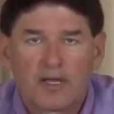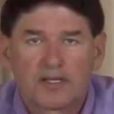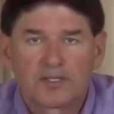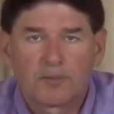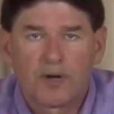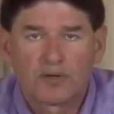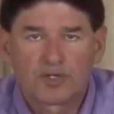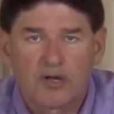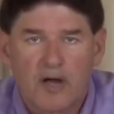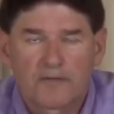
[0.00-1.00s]
because the
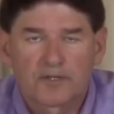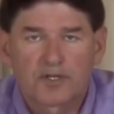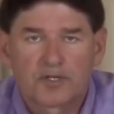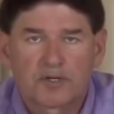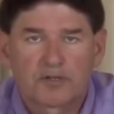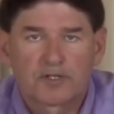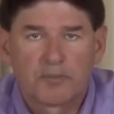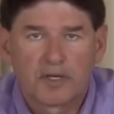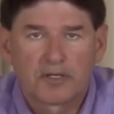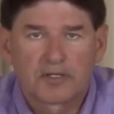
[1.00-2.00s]
post office controls
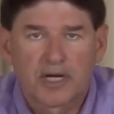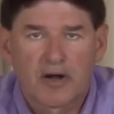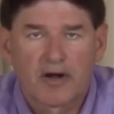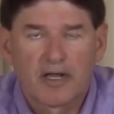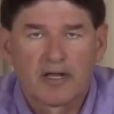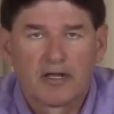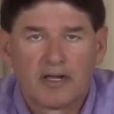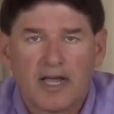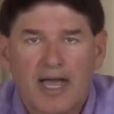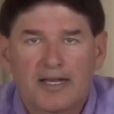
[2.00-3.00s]
the military
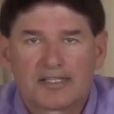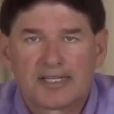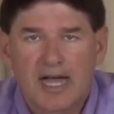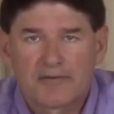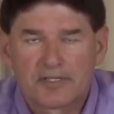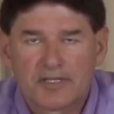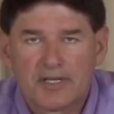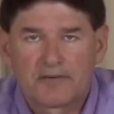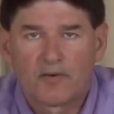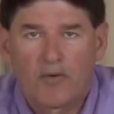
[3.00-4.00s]
and the
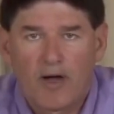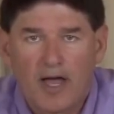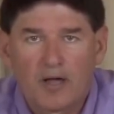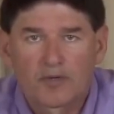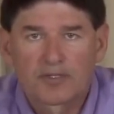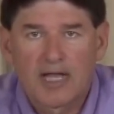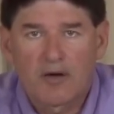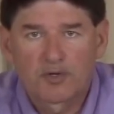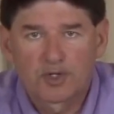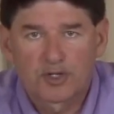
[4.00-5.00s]
sovereignty of Hawaii was
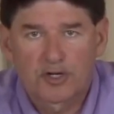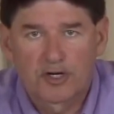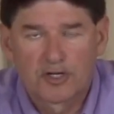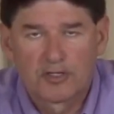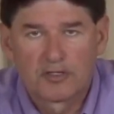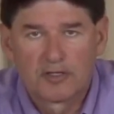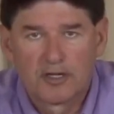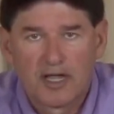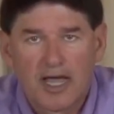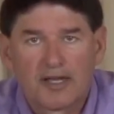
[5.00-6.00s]
now assured,
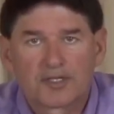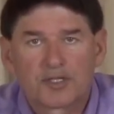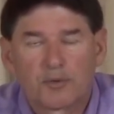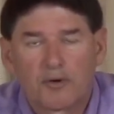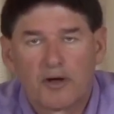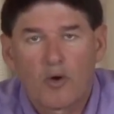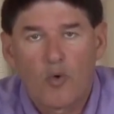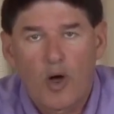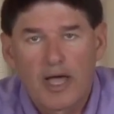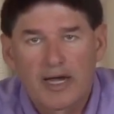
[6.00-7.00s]
and the so
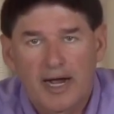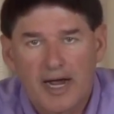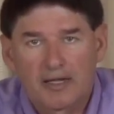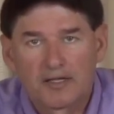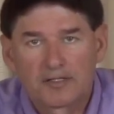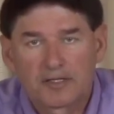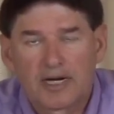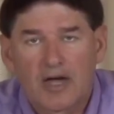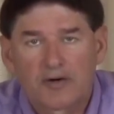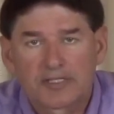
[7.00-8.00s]
Hawaiian Islands
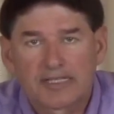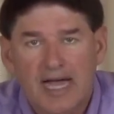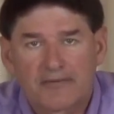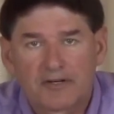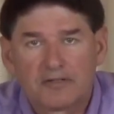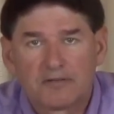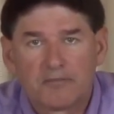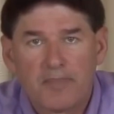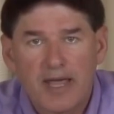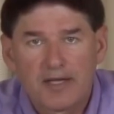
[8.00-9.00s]
are now a sovereign
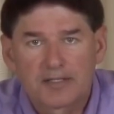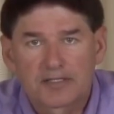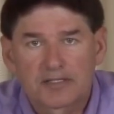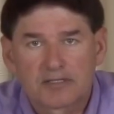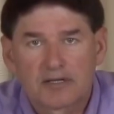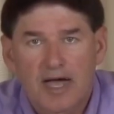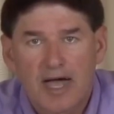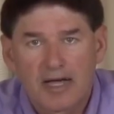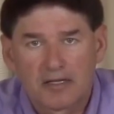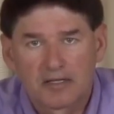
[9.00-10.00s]
based
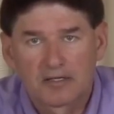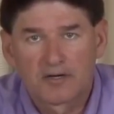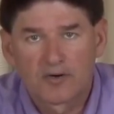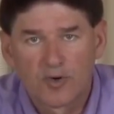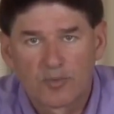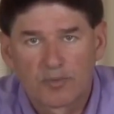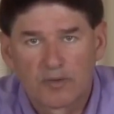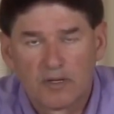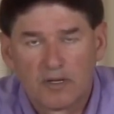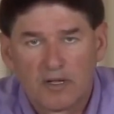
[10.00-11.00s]
island group.
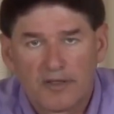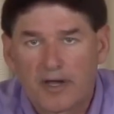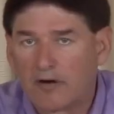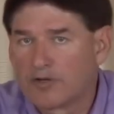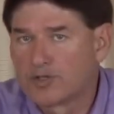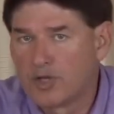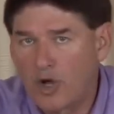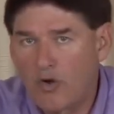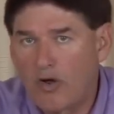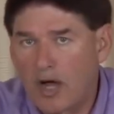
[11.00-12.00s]
There is
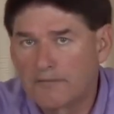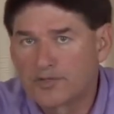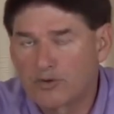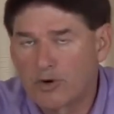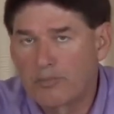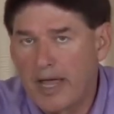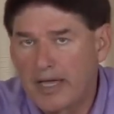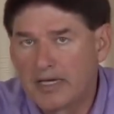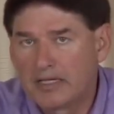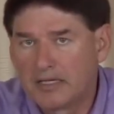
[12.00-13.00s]
no offshore
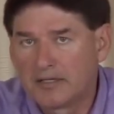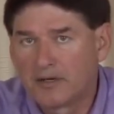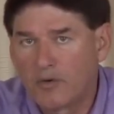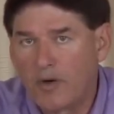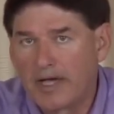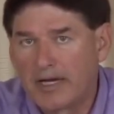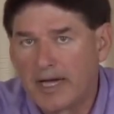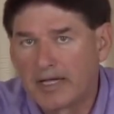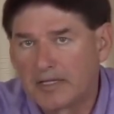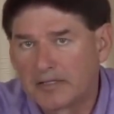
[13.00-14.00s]
banking in the
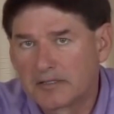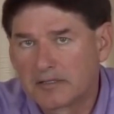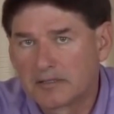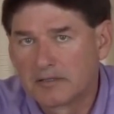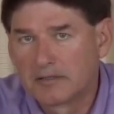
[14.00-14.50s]
Hawaiian Islands.